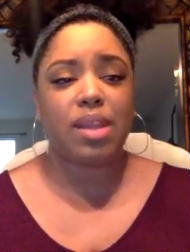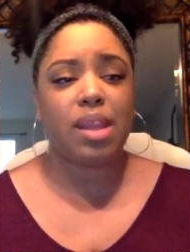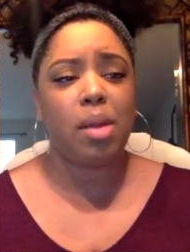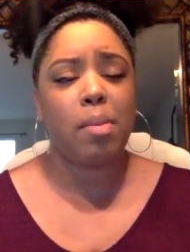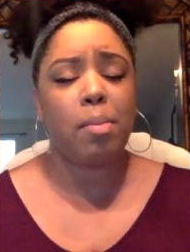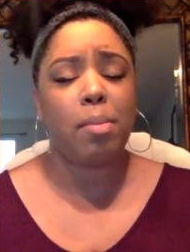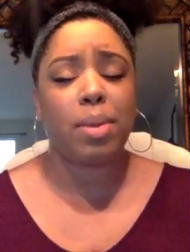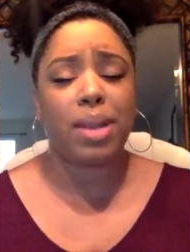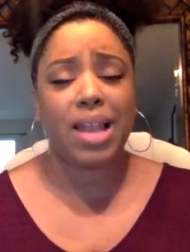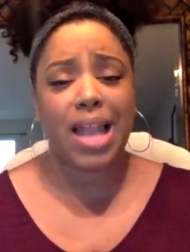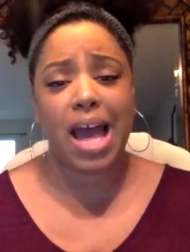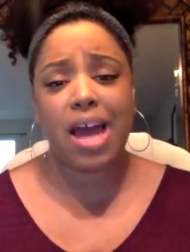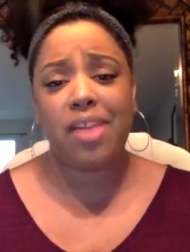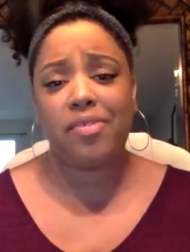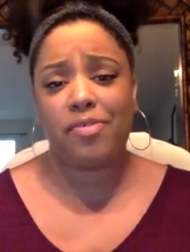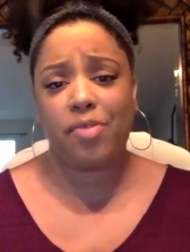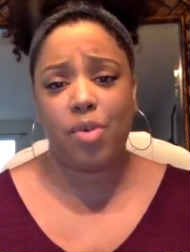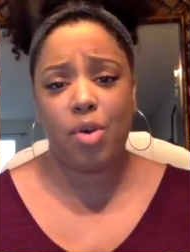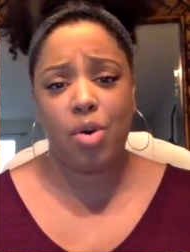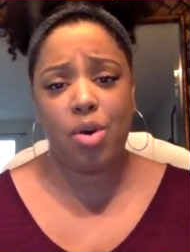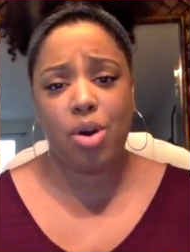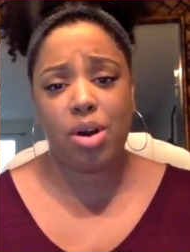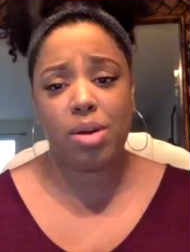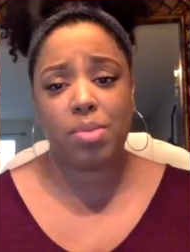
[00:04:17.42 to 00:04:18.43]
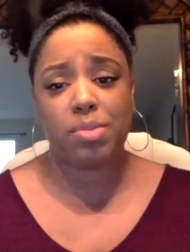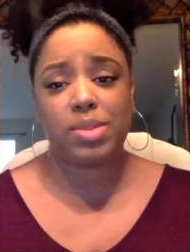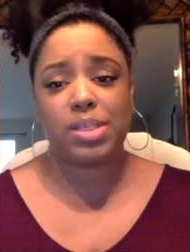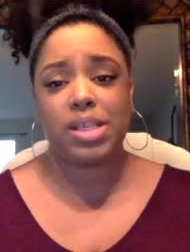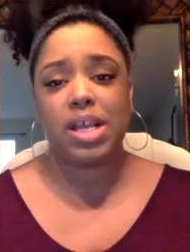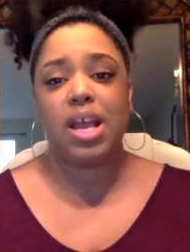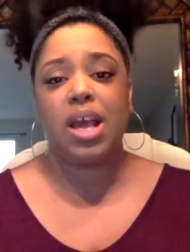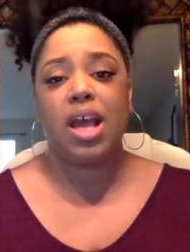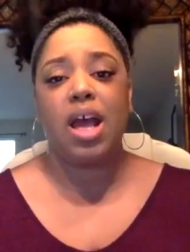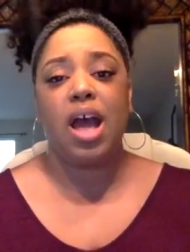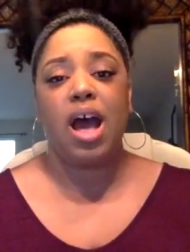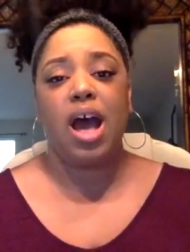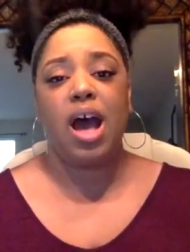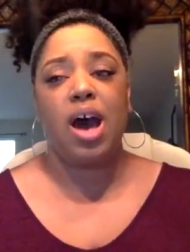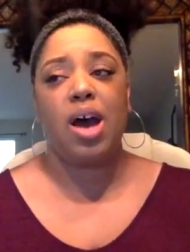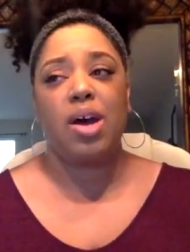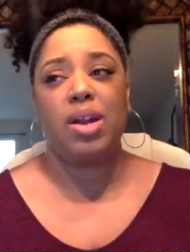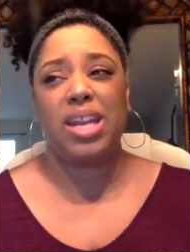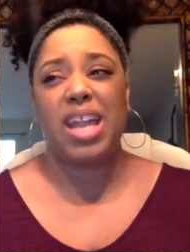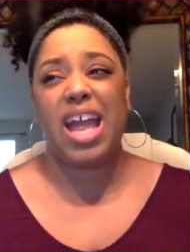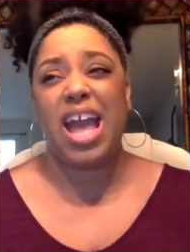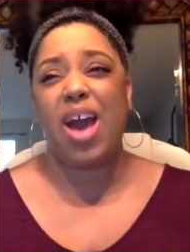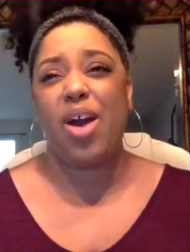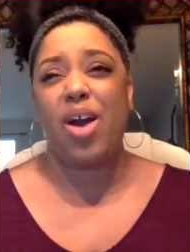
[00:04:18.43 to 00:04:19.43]
platforms.
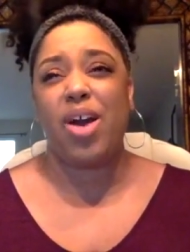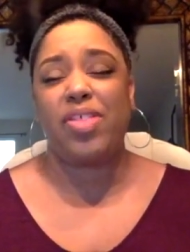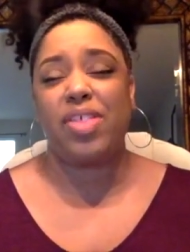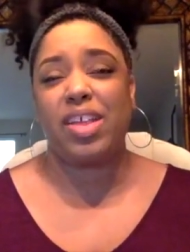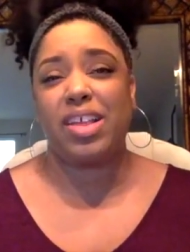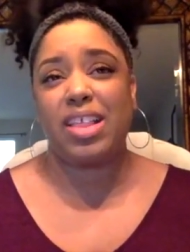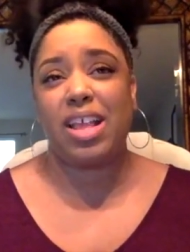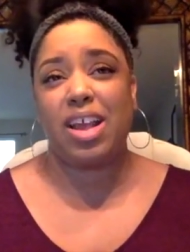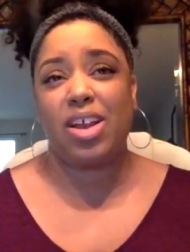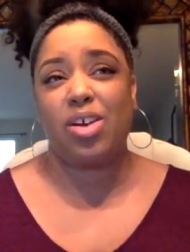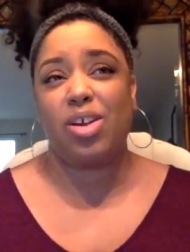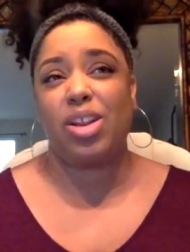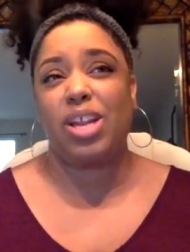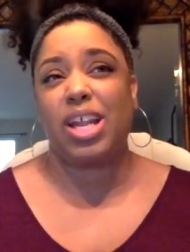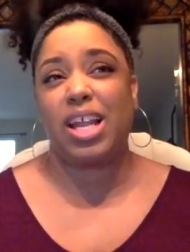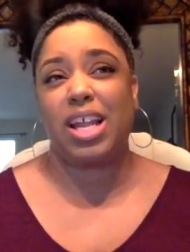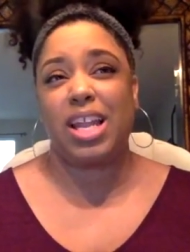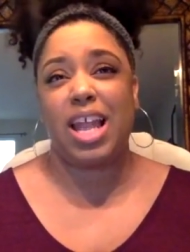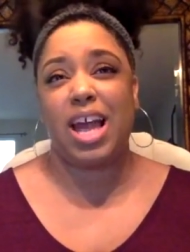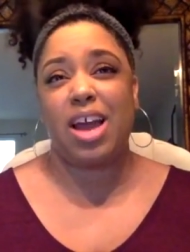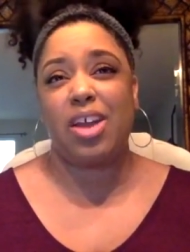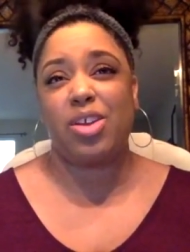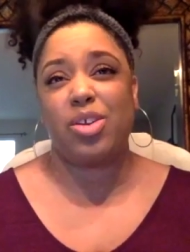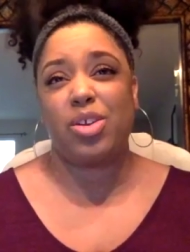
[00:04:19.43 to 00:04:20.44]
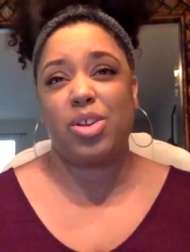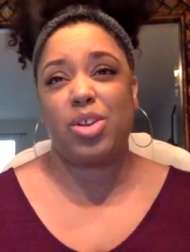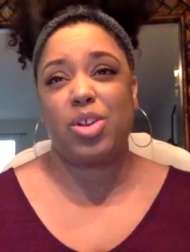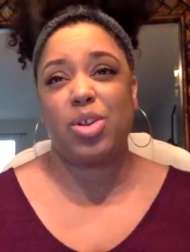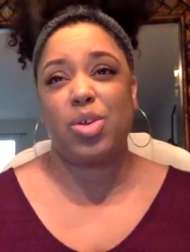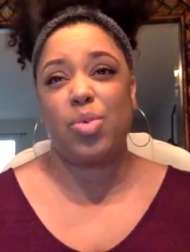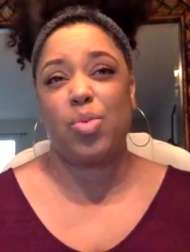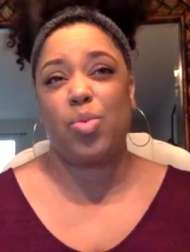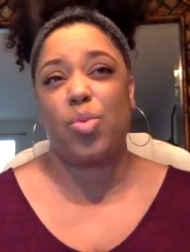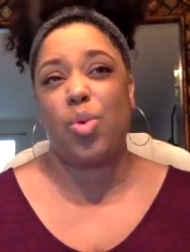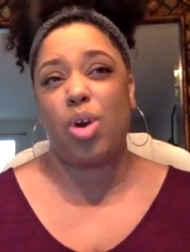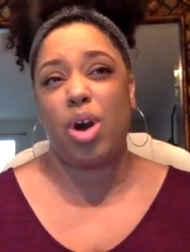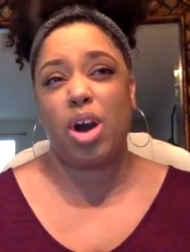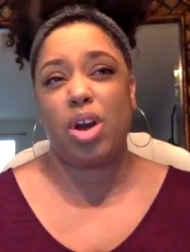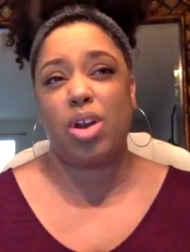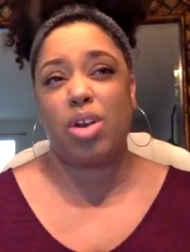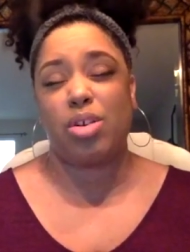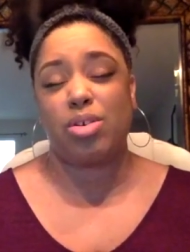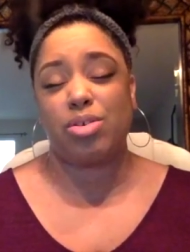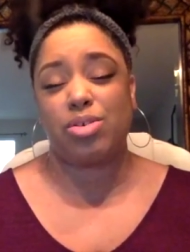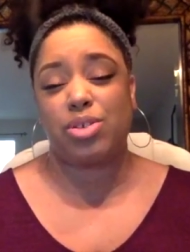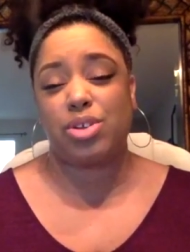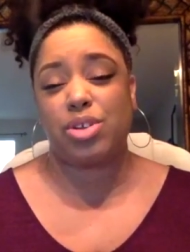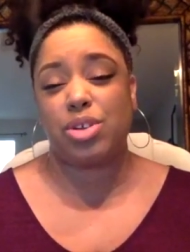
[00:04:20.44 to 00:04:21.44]
Now I think they only allow you to do 1
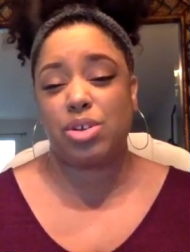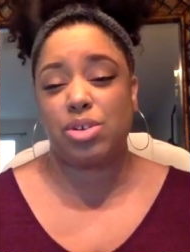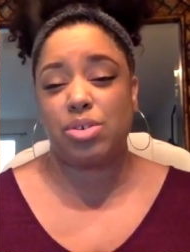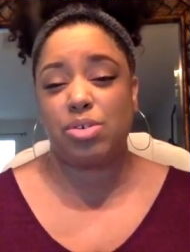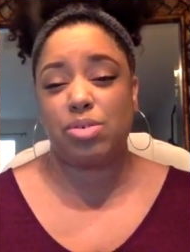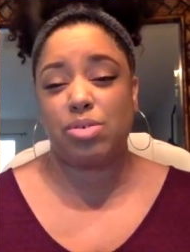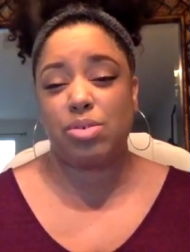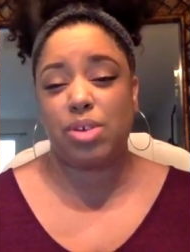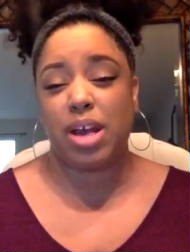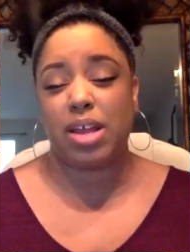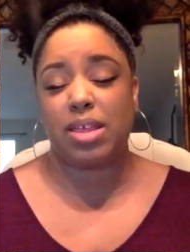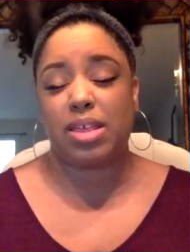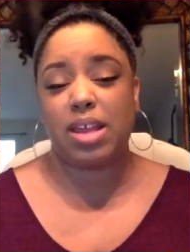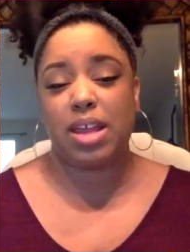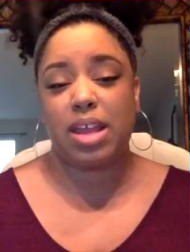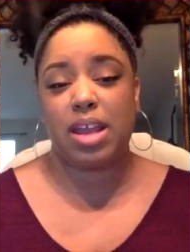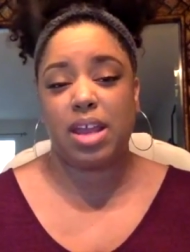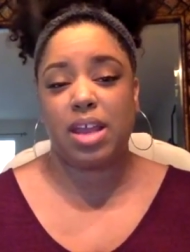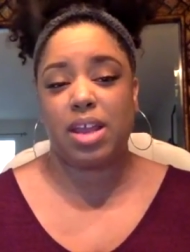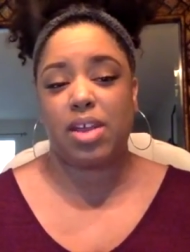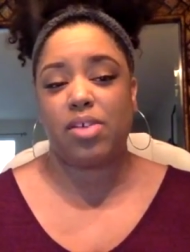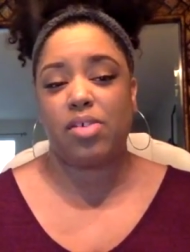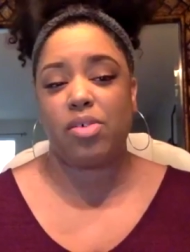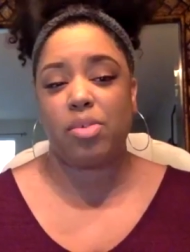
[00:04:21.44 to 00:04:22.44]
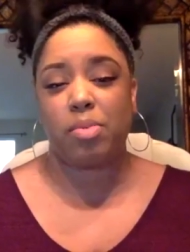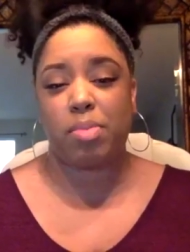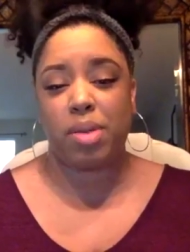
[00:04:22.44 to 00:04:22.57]
or 2, I think,